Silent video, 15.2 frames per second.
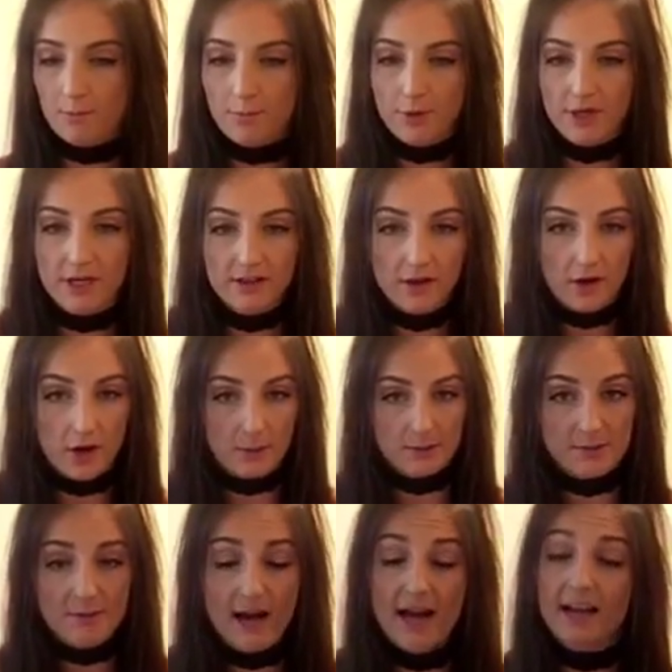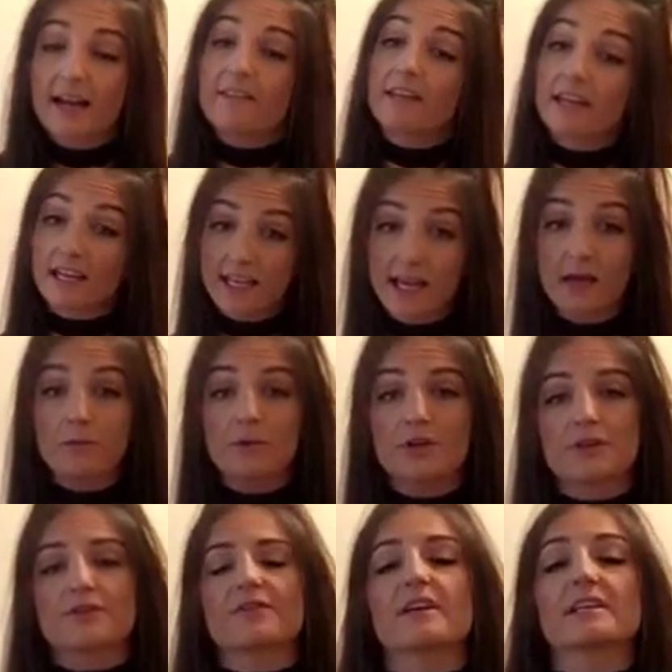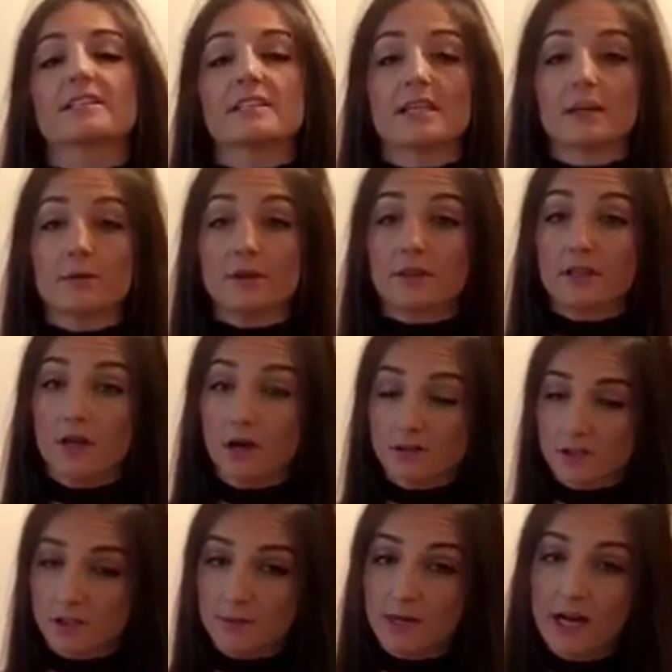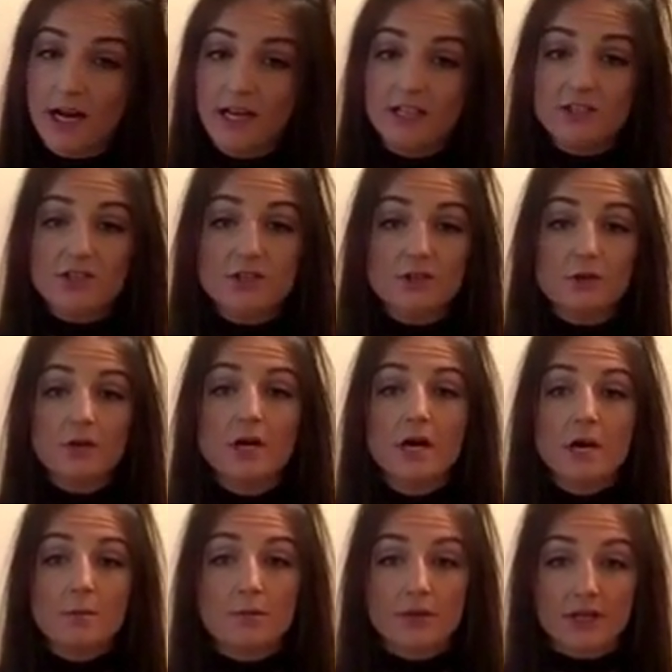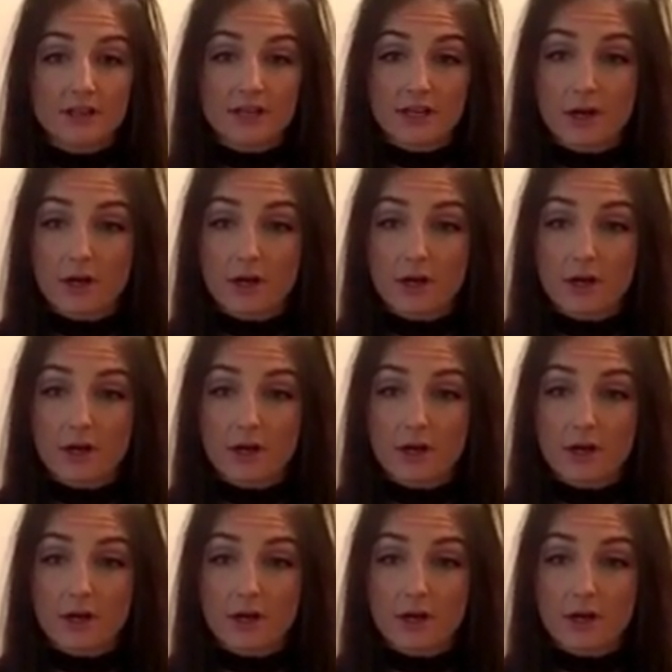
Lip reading: putting the arms back, and then again when you're facing with the nozzles behind you, putting the